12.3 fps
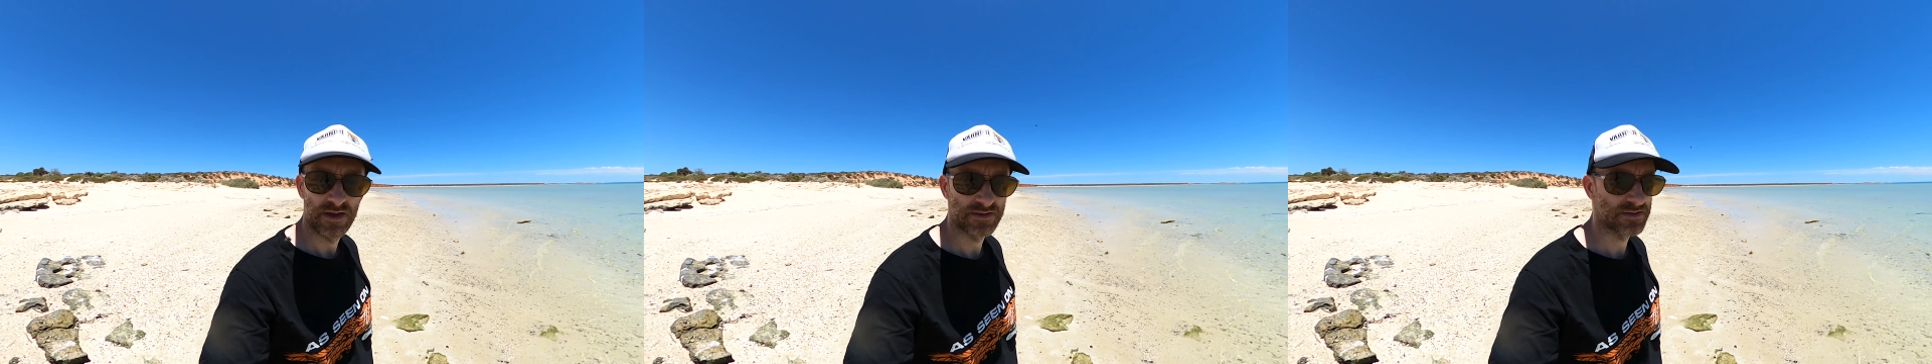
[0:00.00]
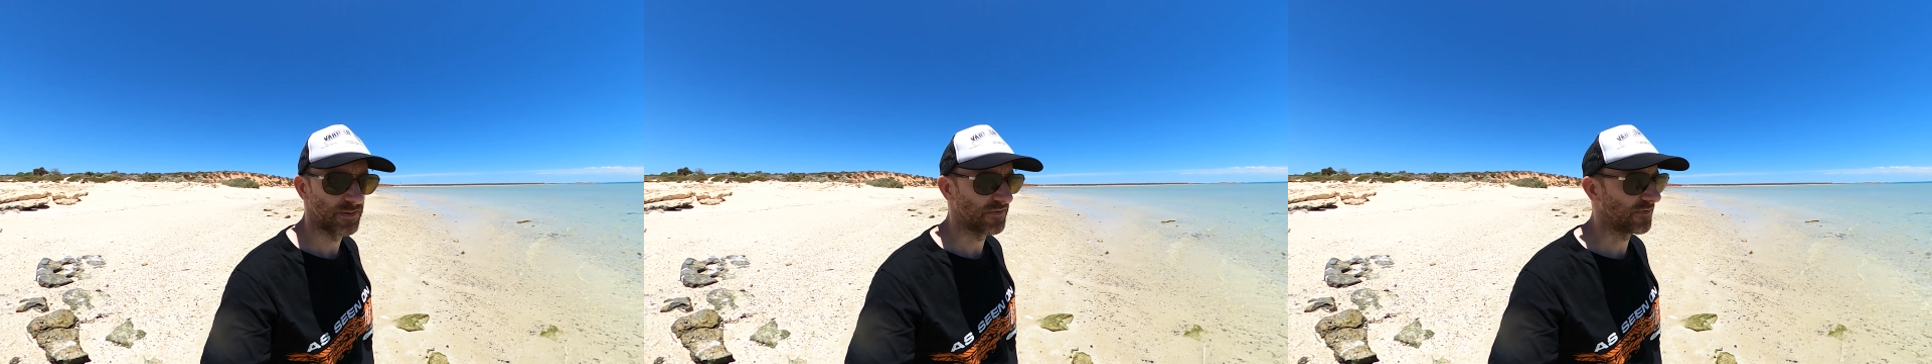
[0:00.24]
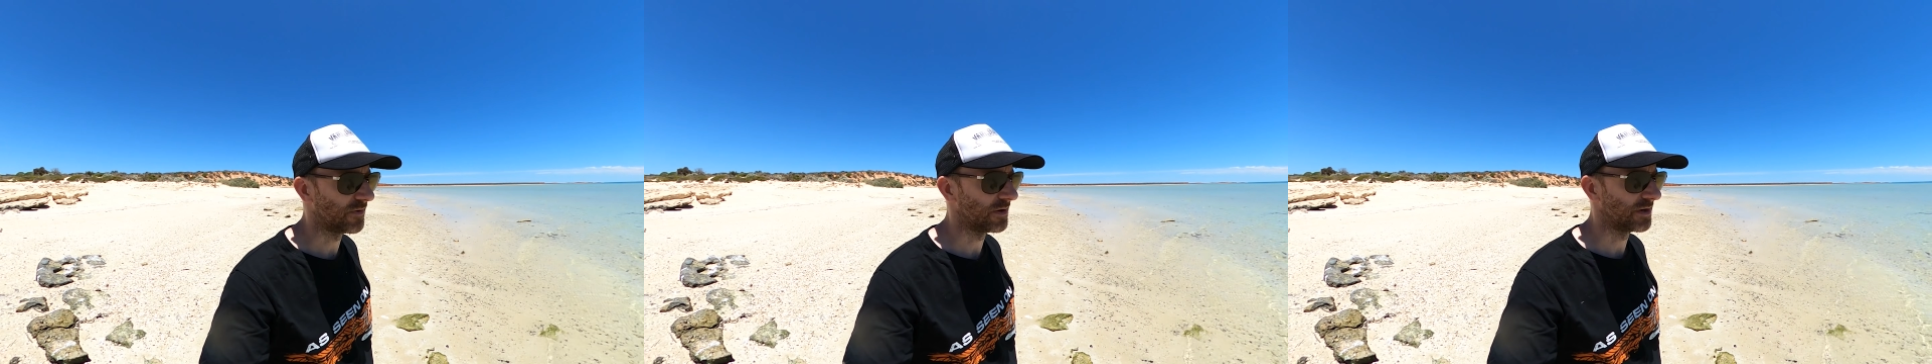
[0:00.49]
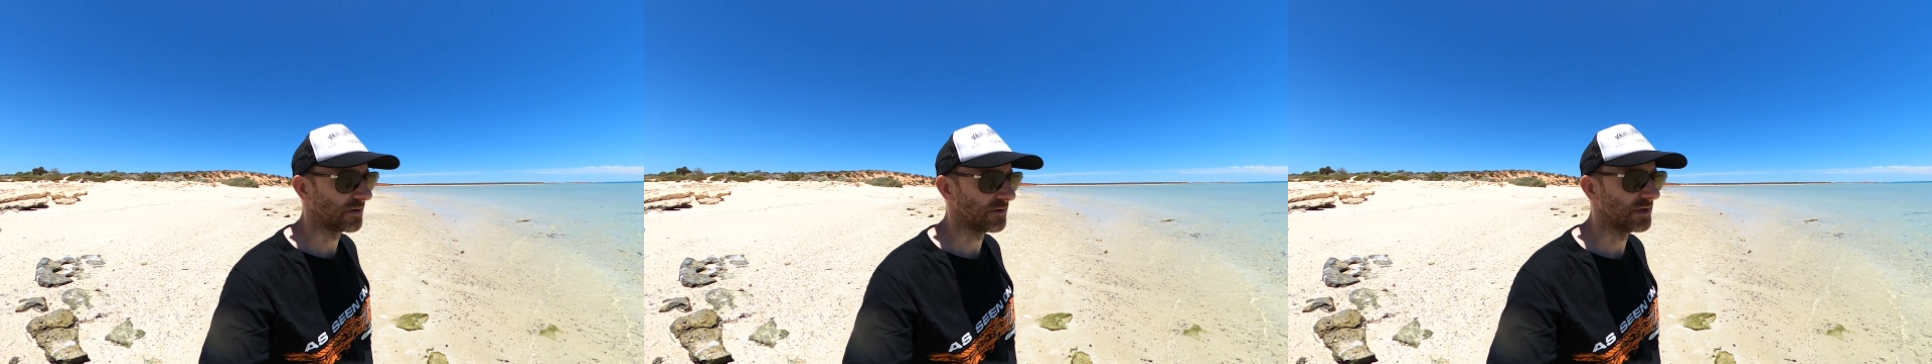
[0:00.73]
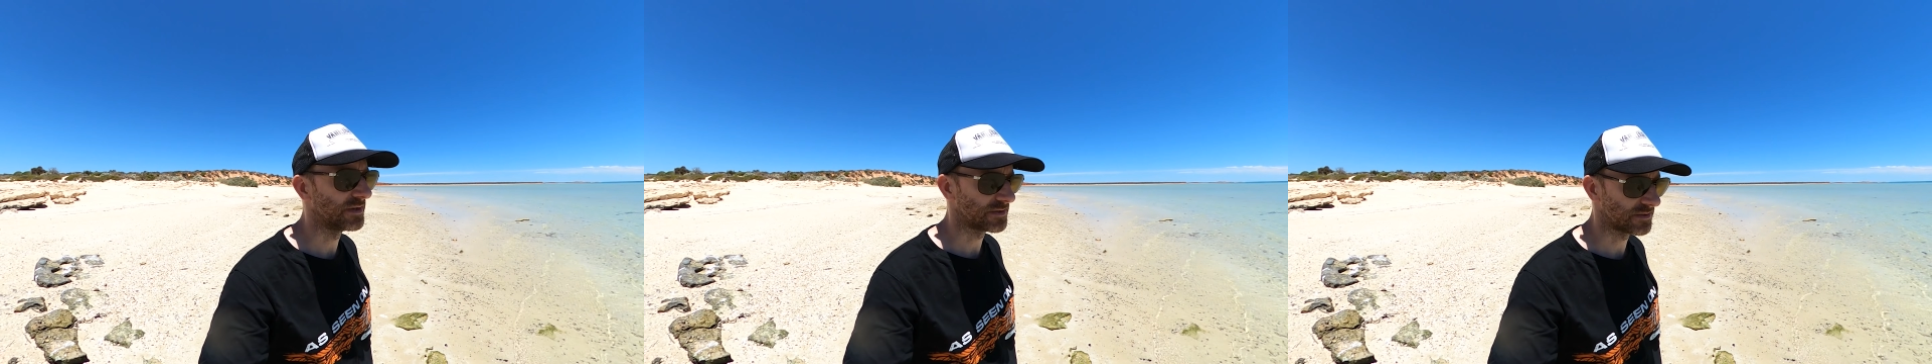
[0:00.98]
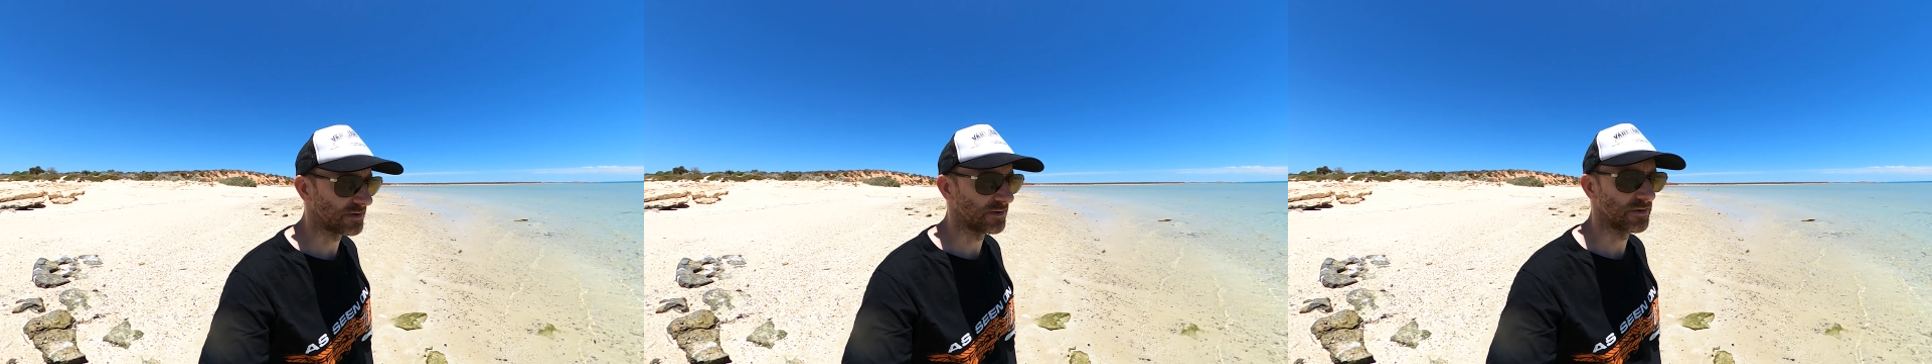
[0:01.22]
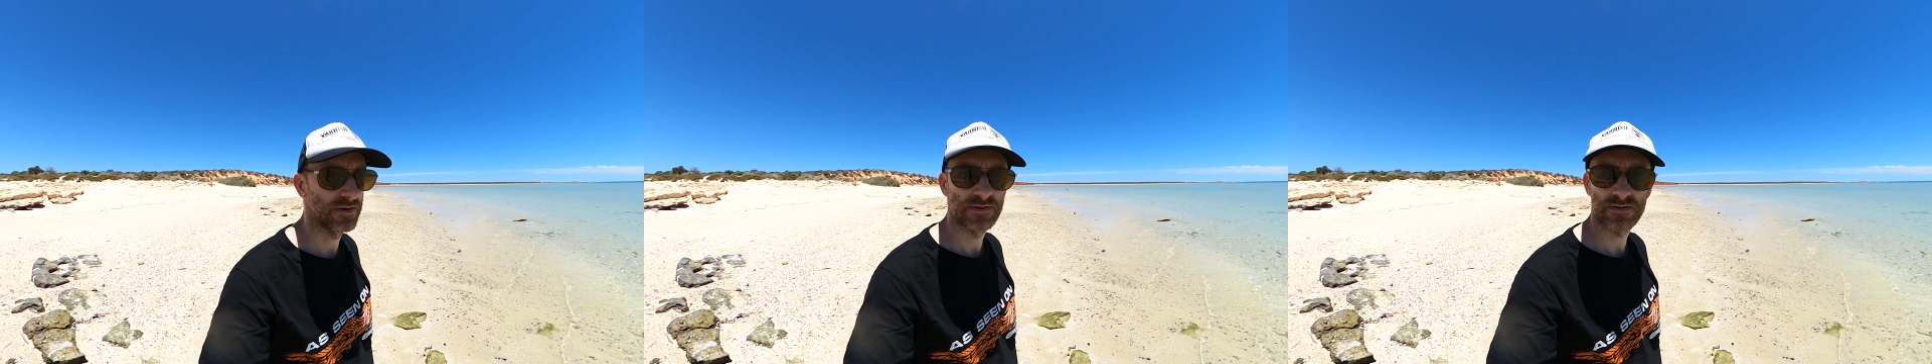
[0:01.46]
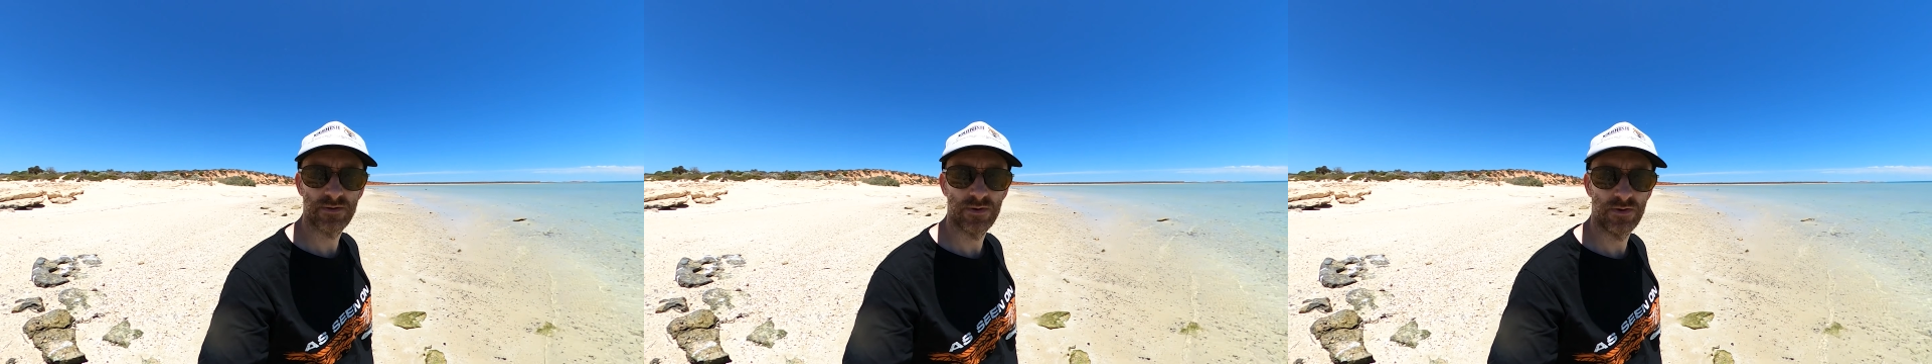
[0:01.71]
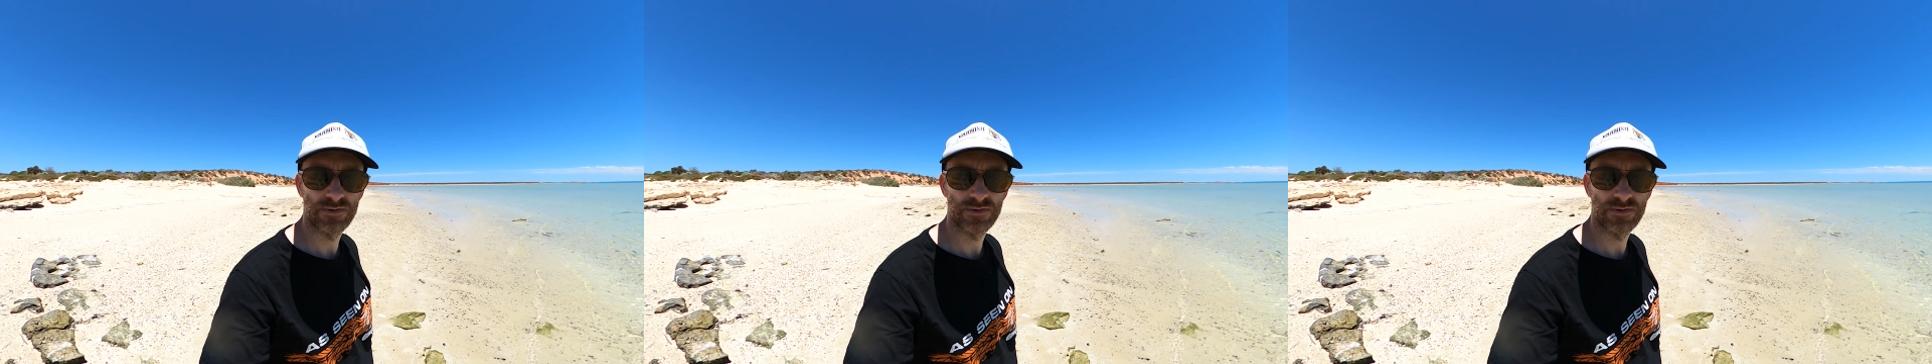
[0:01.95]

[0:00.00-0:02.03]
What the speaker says: It's about 40 degrees, so it's